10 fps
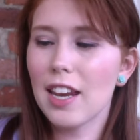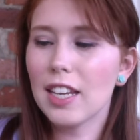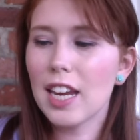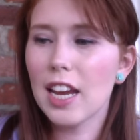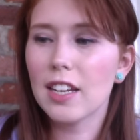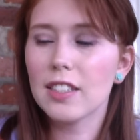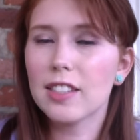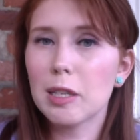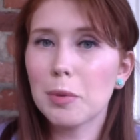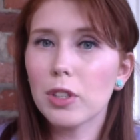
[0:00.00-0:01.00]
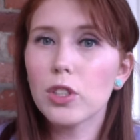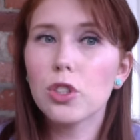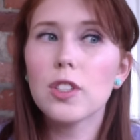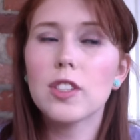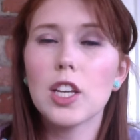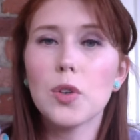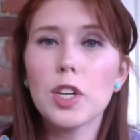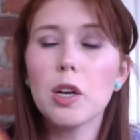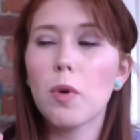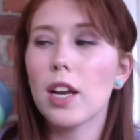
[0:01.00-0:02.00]
And again, similar to the
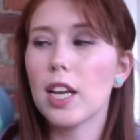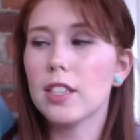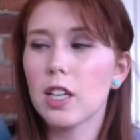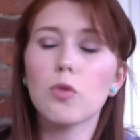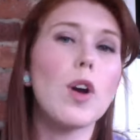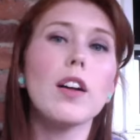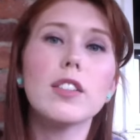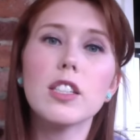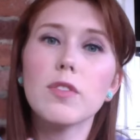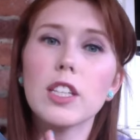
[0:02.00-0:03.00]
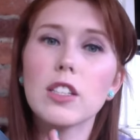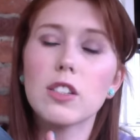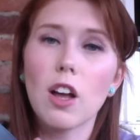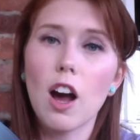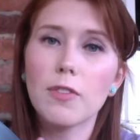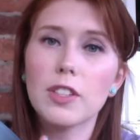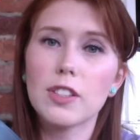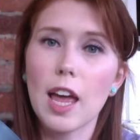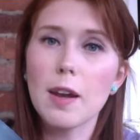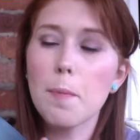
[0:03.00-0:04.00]
sangria one, it's a relatively soft
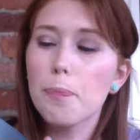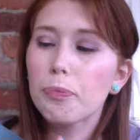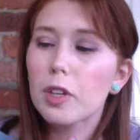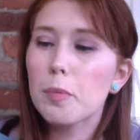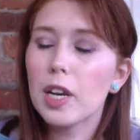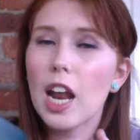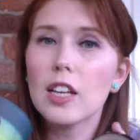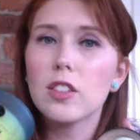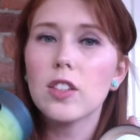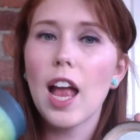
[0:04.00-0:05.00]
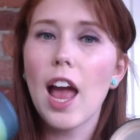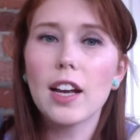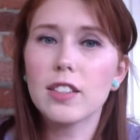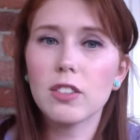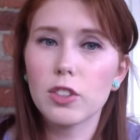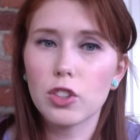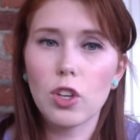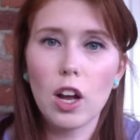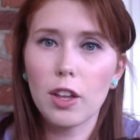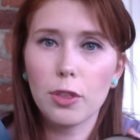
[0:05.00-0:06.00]
scent, but it has this excellent
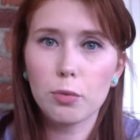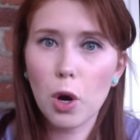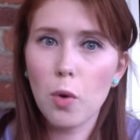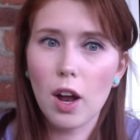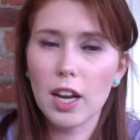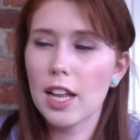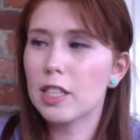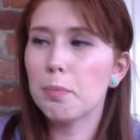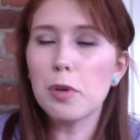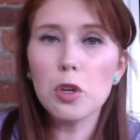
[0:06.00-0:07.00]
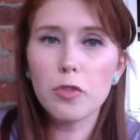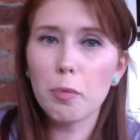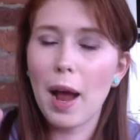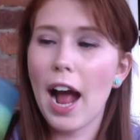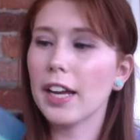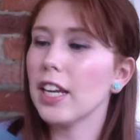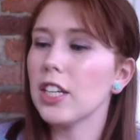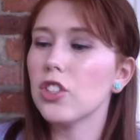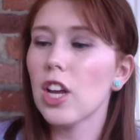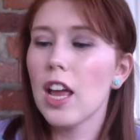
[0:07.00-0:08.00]
throw on it. It's a beautiful
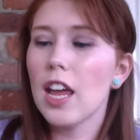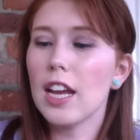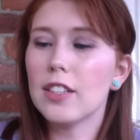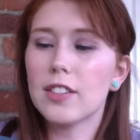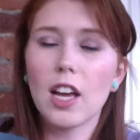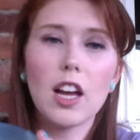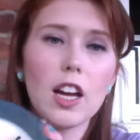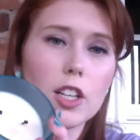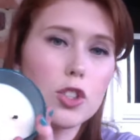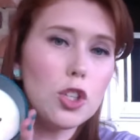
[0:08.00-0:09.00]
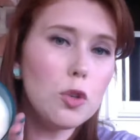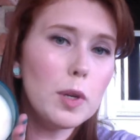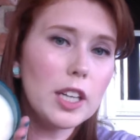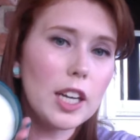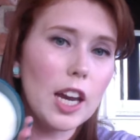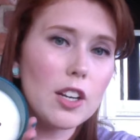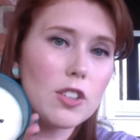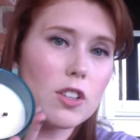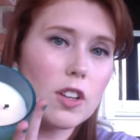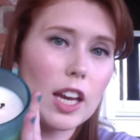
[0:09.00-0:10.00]
package. It's a 2-wick
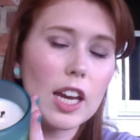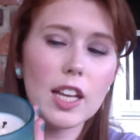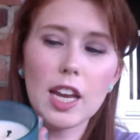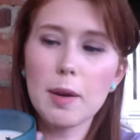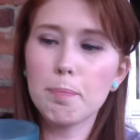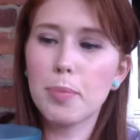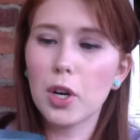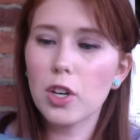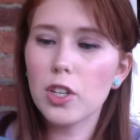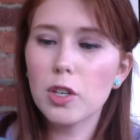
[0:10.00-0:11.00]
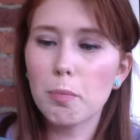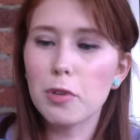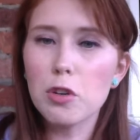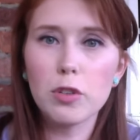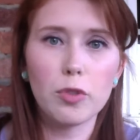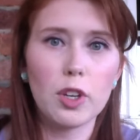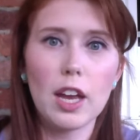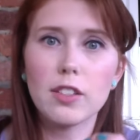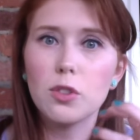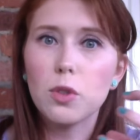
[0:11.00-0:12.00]
candle and it burned beautifully.
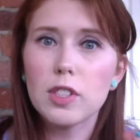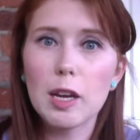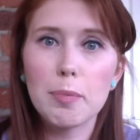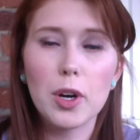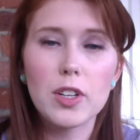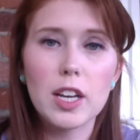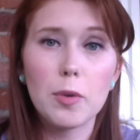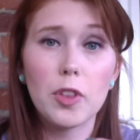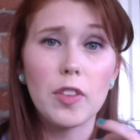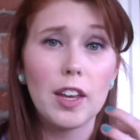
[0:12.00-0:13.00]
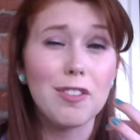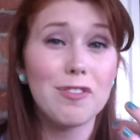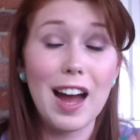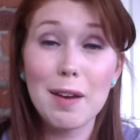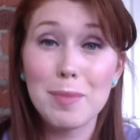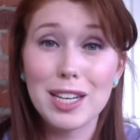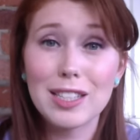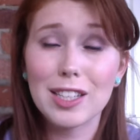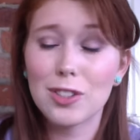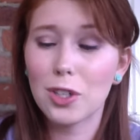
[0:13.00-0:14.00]
As soon as I burned it, within like 5
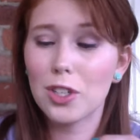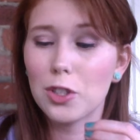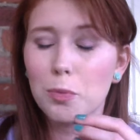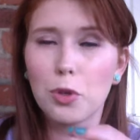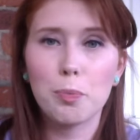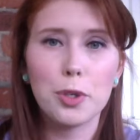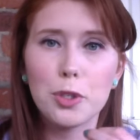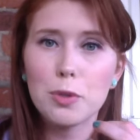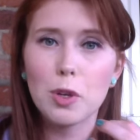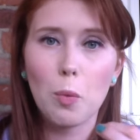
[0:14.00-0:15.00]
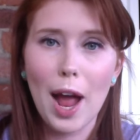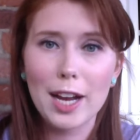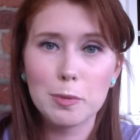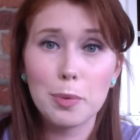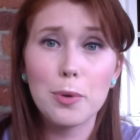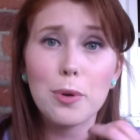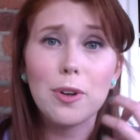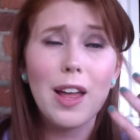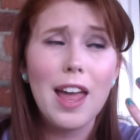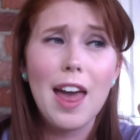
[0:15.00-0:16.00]
minutes, it started to produce a wax
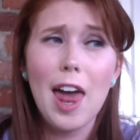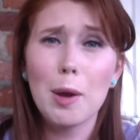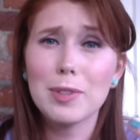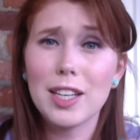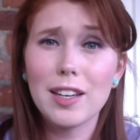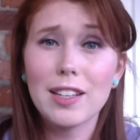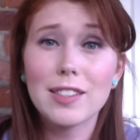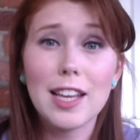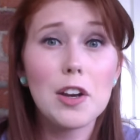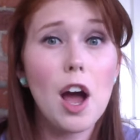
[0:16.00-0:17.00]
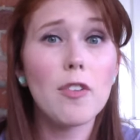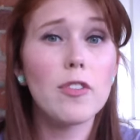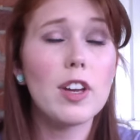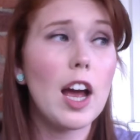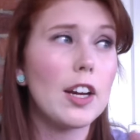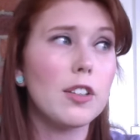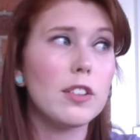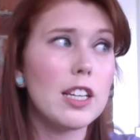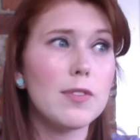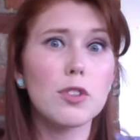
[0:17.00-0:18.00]
pool and I was getting a scent off of it. I
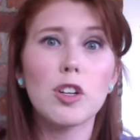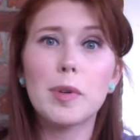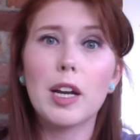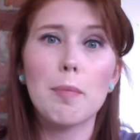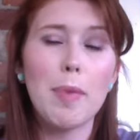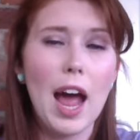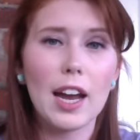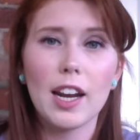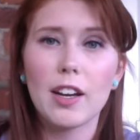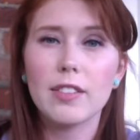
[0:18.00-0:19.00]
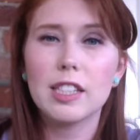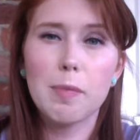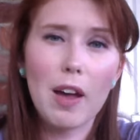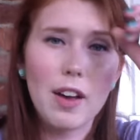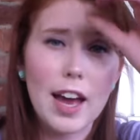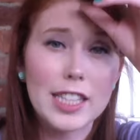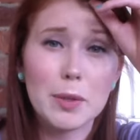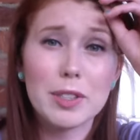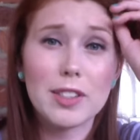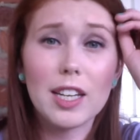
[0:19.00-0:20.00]
could leave the room and come back and I could smell it as
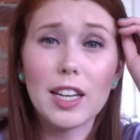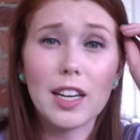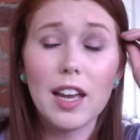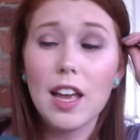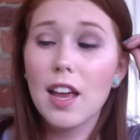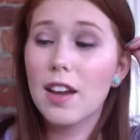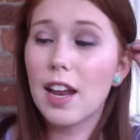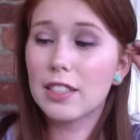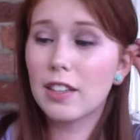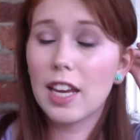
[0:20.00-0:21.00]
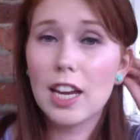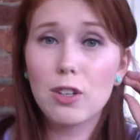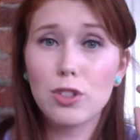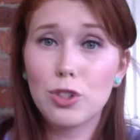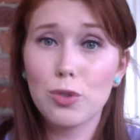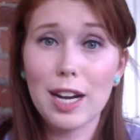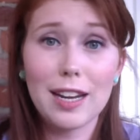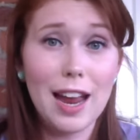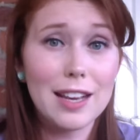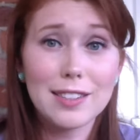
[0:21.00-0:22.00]
I was sitting next to the candle just
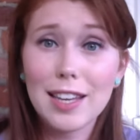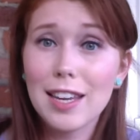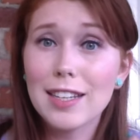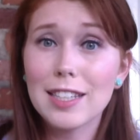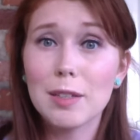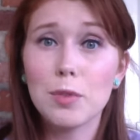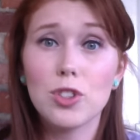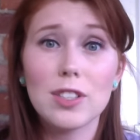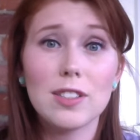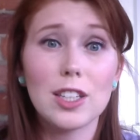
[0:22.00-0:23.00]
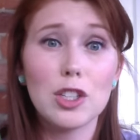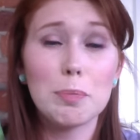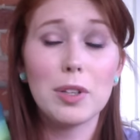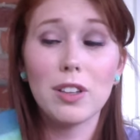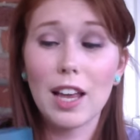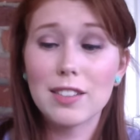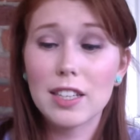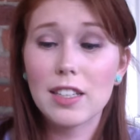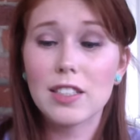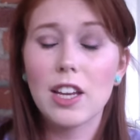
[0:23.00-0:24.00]
grading essays. It was just such a
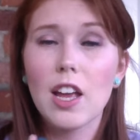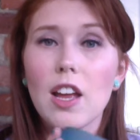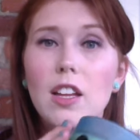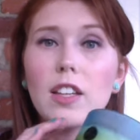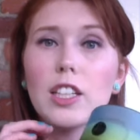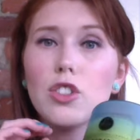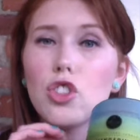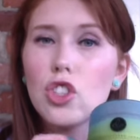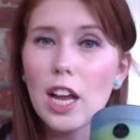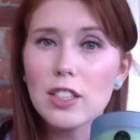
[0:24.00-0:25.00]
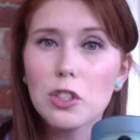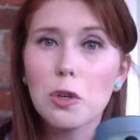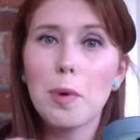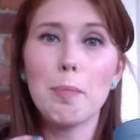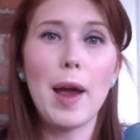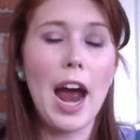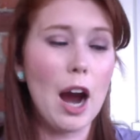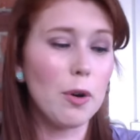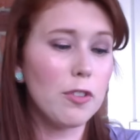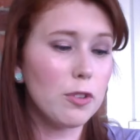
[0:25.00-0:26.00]
pleasant, like gentle but
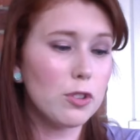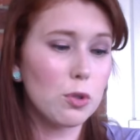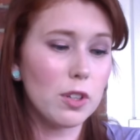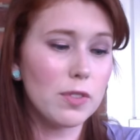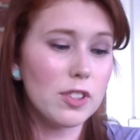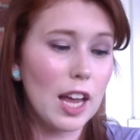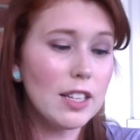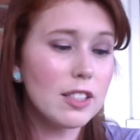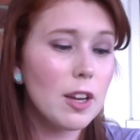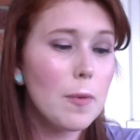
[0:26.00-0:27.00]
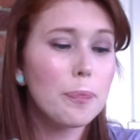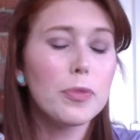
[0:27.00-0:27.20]
powerful sort of scent.